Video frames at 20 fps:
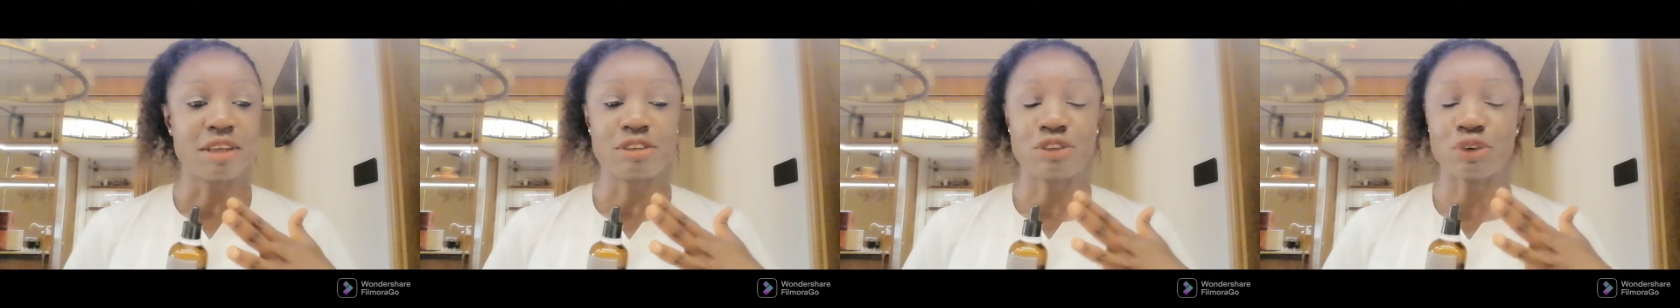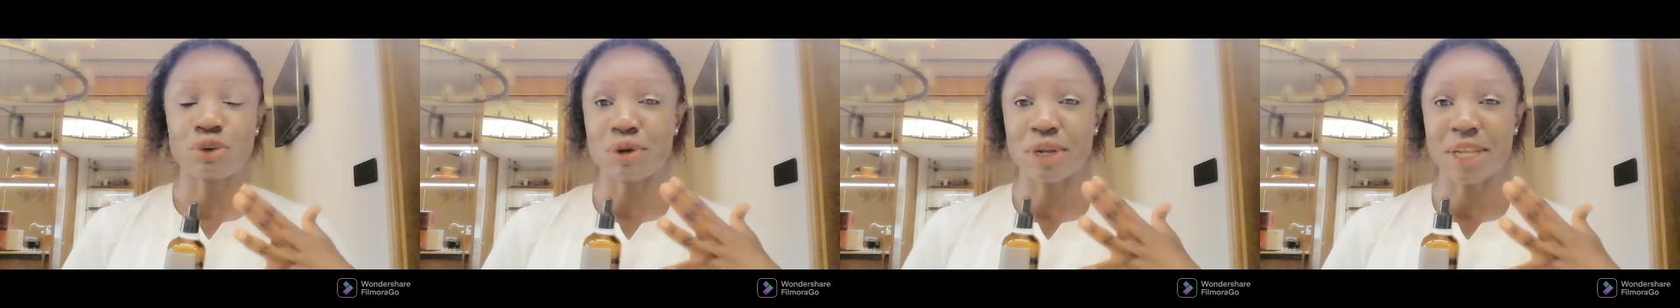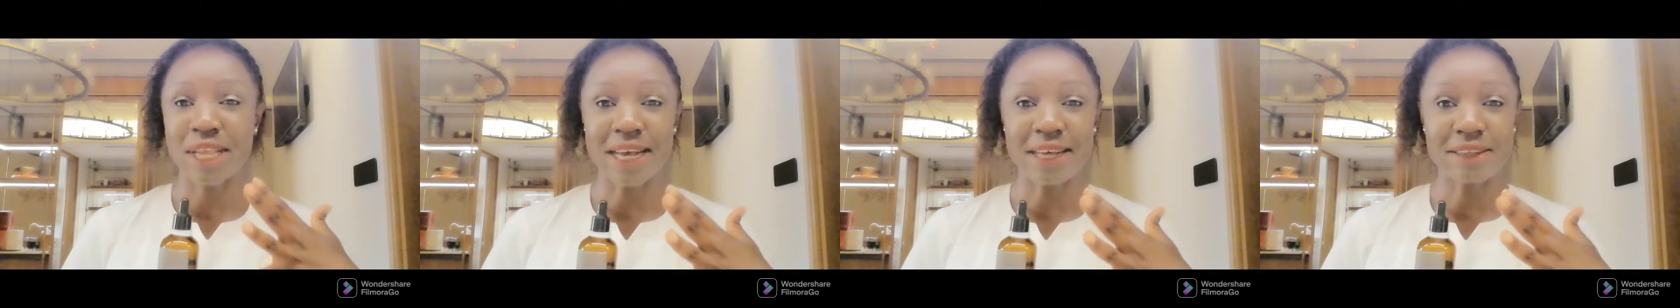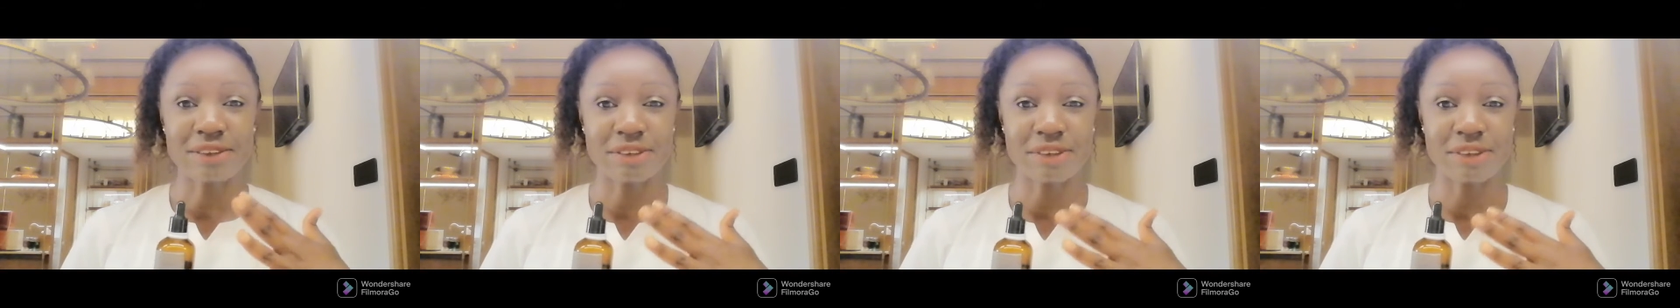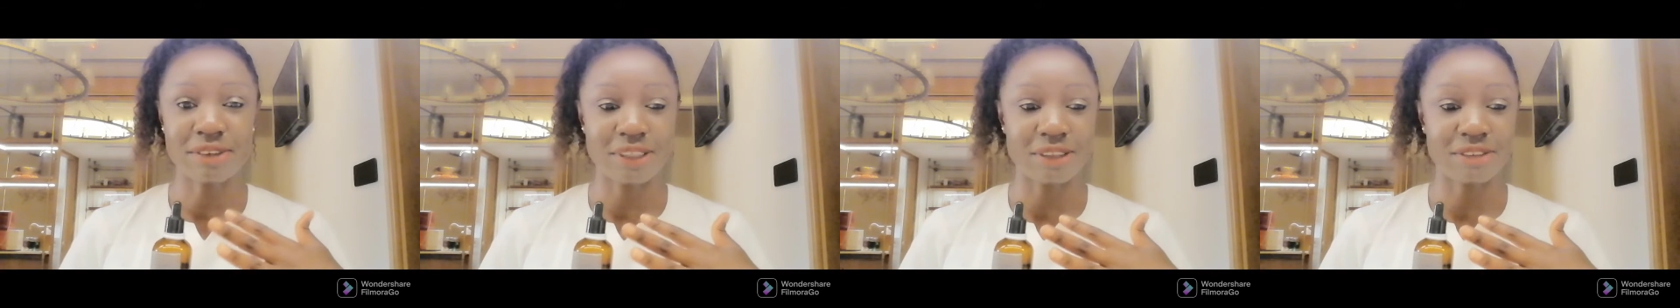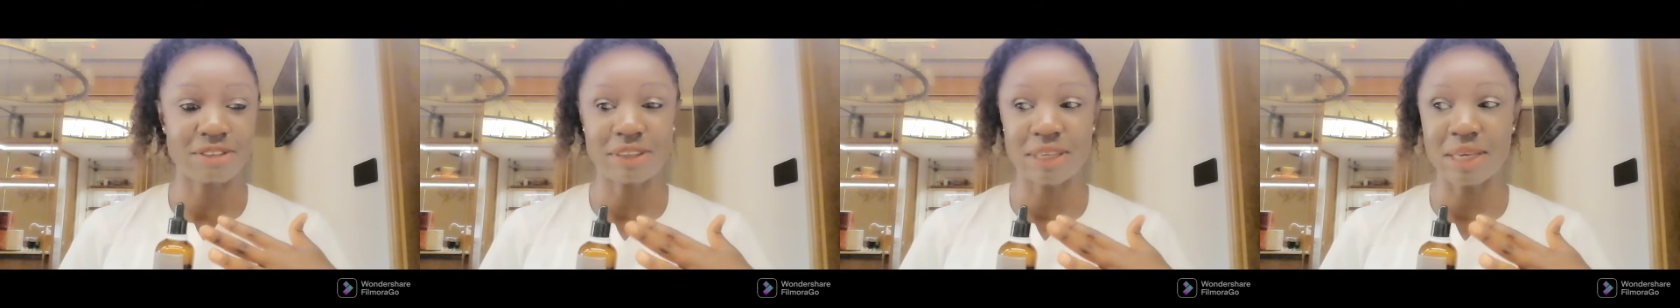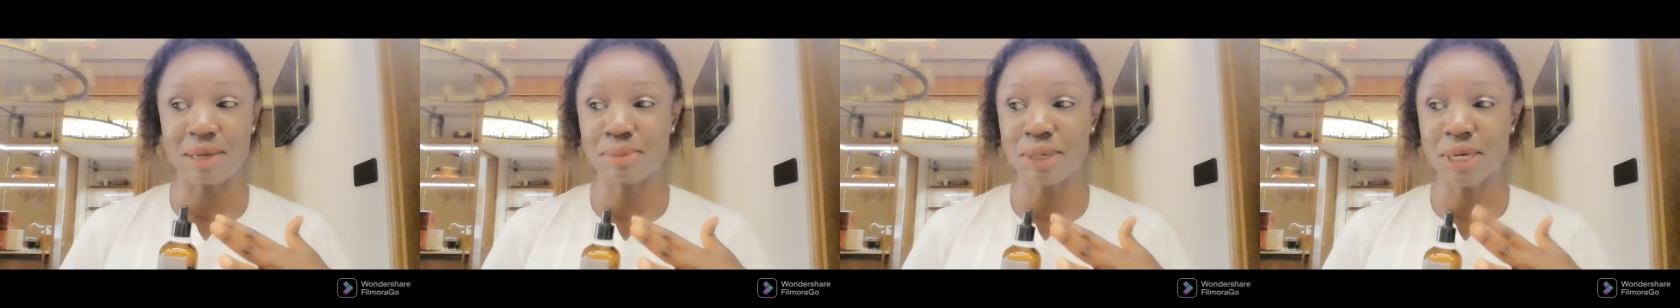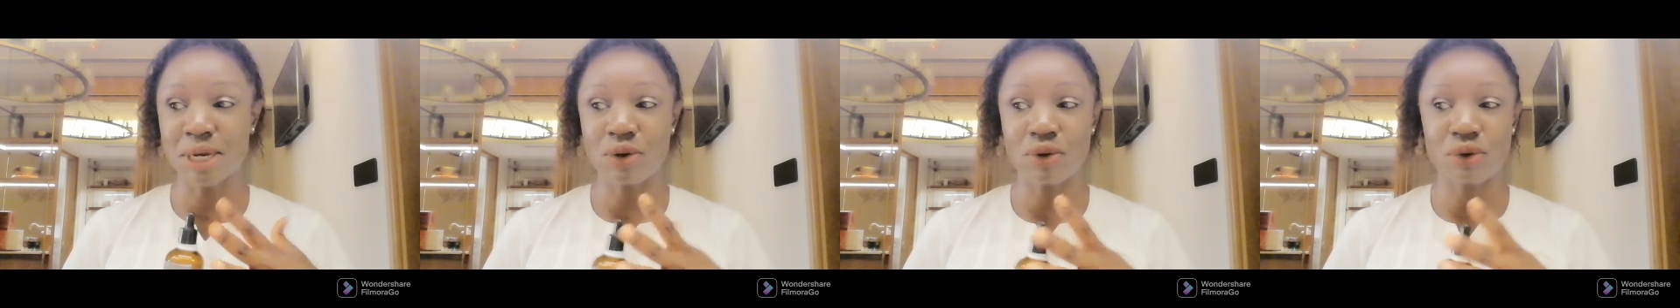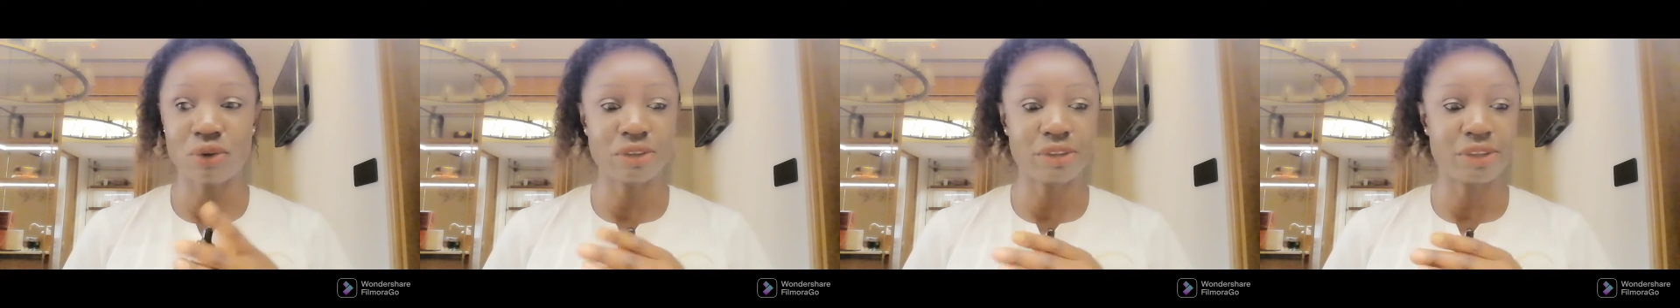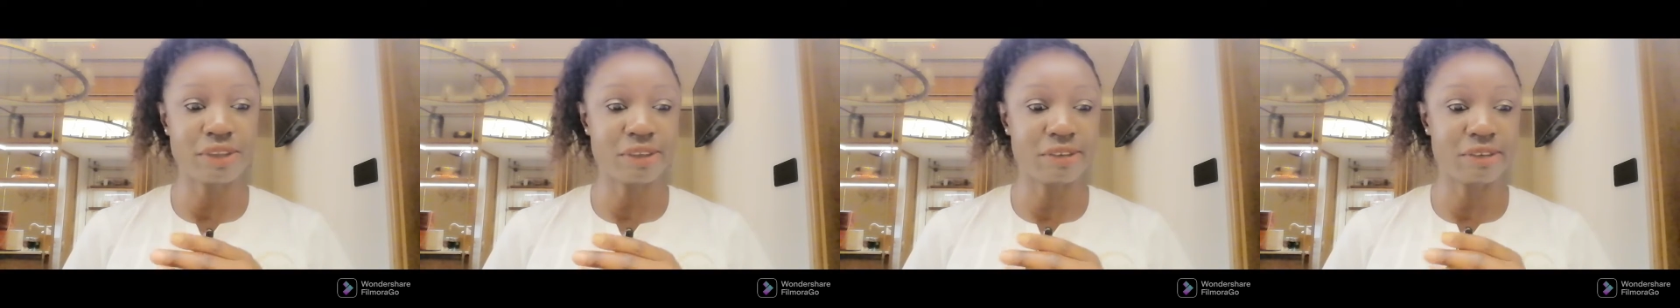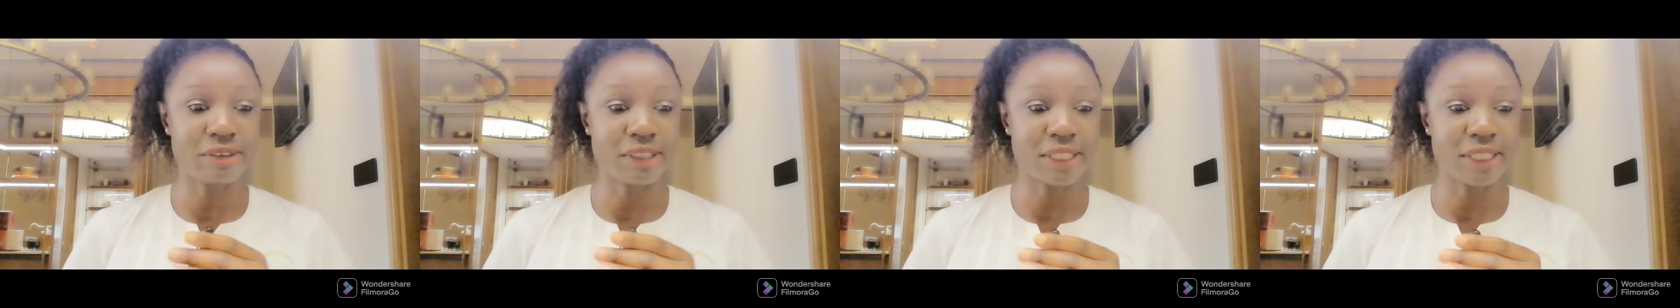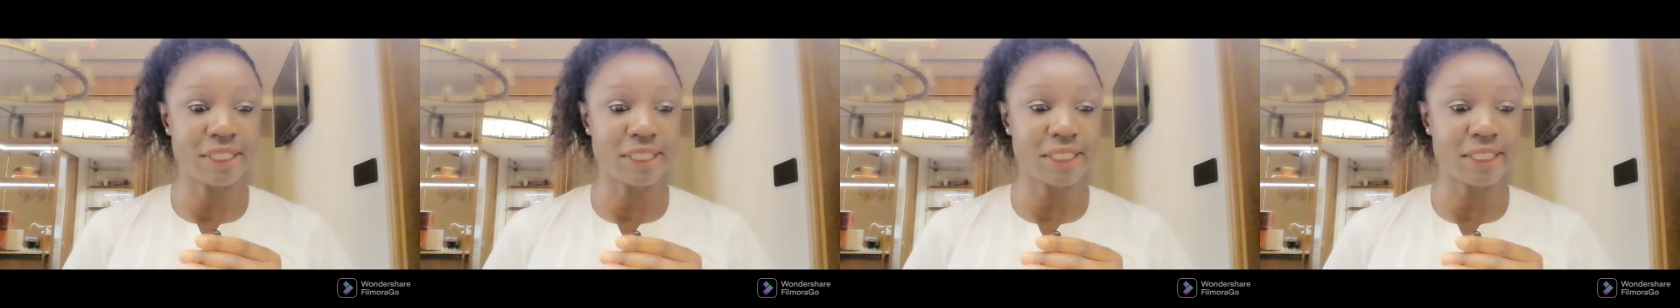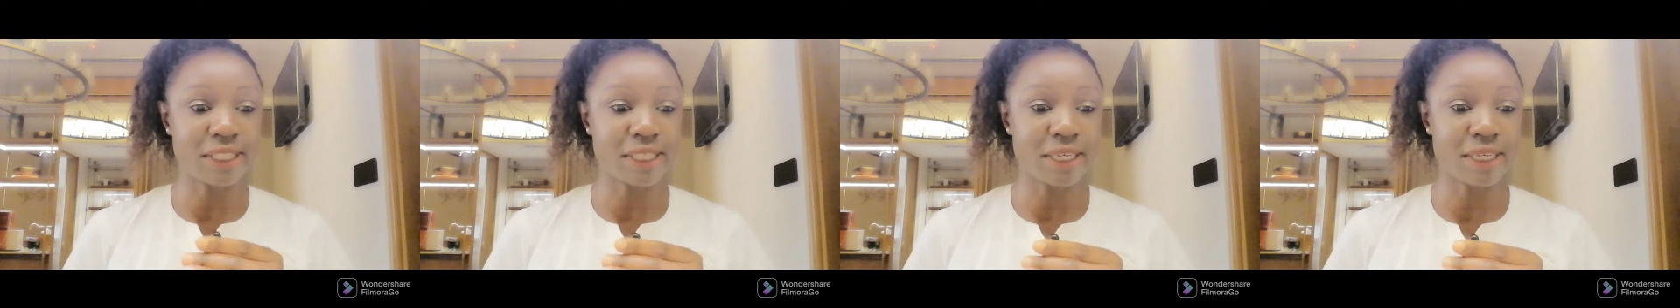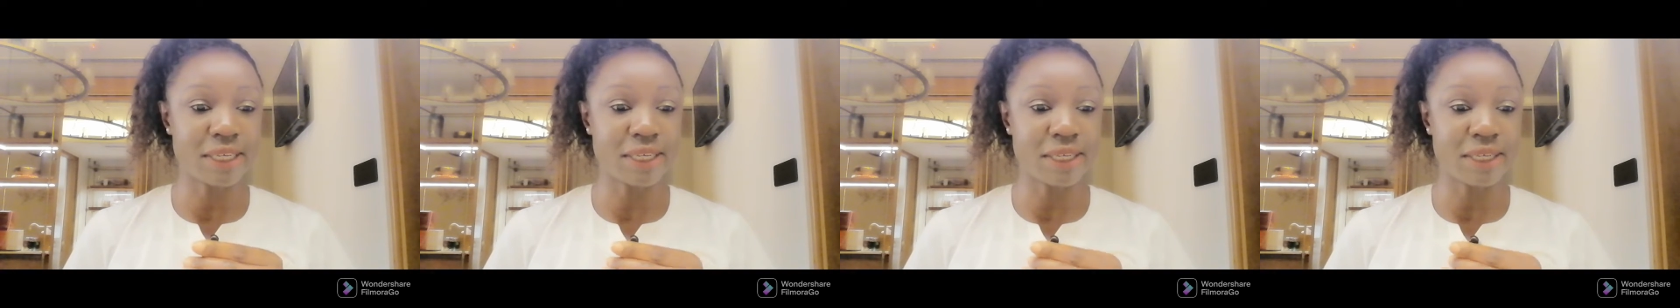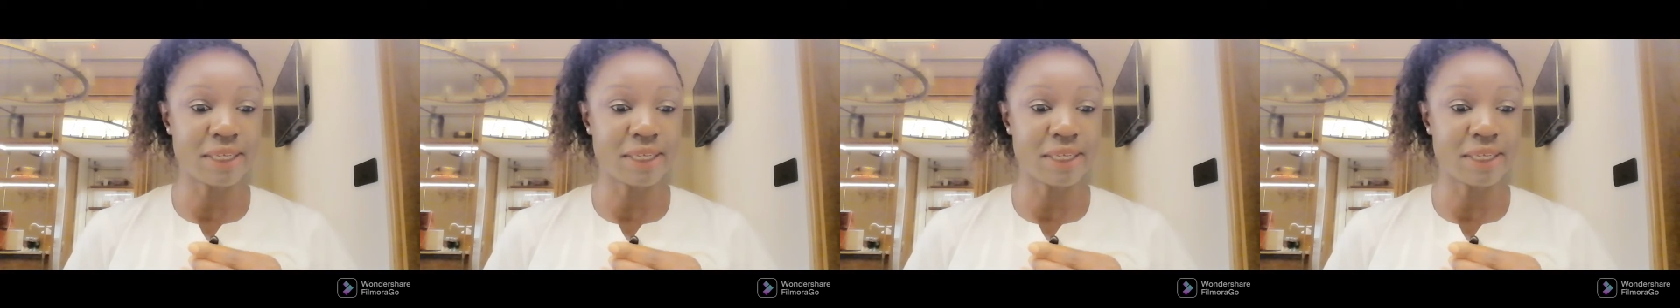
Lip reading: Psoriasis, eczema, all the skin